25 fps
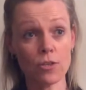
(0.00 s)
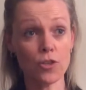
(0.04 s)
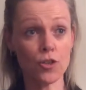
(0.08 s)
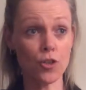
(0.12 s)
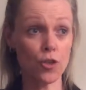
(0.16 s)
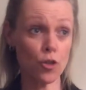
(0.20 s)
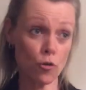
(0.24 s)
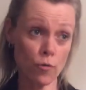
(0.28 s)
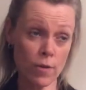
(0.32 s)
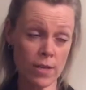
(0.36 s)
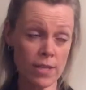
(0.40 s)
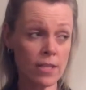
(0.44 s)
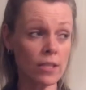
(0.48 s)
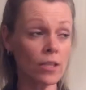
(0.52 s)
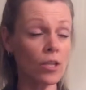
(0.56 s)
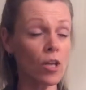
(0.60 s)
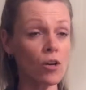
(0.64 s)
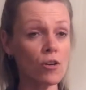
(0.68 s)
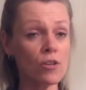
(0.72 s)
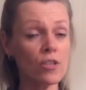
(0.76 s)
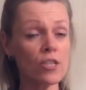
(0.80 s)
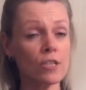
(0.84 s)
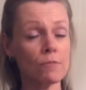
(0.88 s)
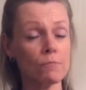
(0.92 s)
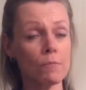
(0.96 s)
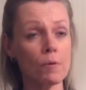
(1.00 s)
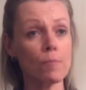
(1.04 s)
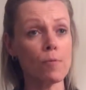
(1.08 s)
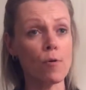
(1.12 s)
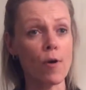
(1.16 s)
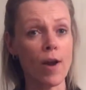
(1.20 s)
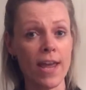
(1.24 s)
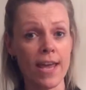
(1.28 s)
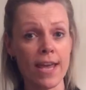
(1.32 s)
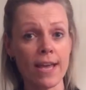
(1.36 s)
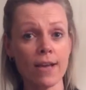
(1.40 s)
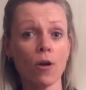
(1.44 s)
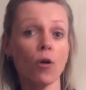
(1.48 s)
during the long summer
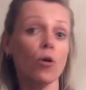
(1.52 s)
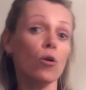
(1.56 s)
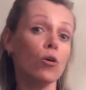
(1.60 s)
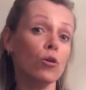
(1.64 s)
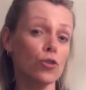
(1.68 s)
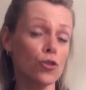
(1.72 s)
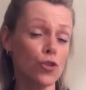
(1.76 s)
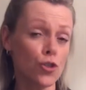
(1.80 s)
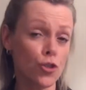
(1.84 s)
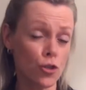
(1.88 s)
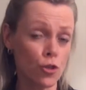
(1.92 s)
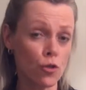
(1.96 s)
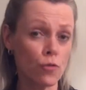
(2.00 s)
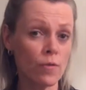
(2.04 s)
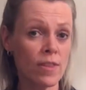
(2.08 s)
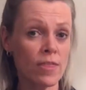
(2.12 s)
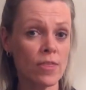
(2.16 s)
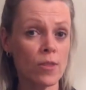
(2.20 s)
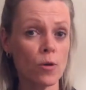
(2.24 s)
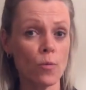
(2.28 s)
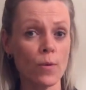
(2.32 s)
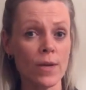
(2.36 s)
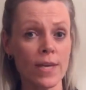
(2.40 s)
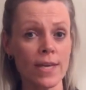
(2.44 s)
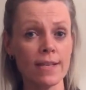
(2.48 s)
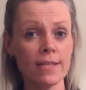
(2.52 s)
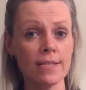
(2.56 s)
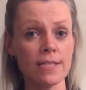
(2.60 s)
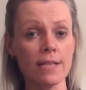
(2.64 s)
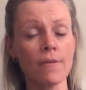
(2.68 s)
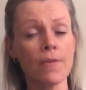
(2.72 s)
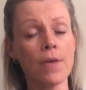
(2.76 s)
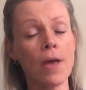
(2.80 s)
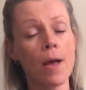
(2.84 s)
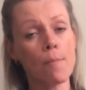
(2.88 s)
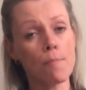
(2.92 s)
break or during the weeks